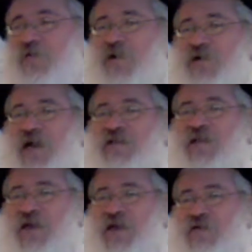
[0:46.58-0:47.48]
We're
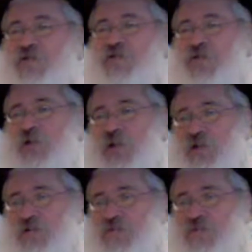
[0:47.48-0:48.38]
not that cruel
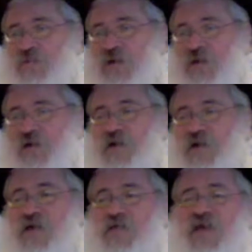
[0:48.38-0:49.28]

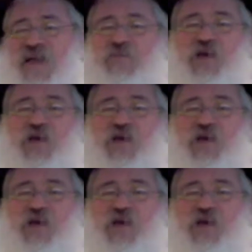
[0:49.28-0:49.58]
that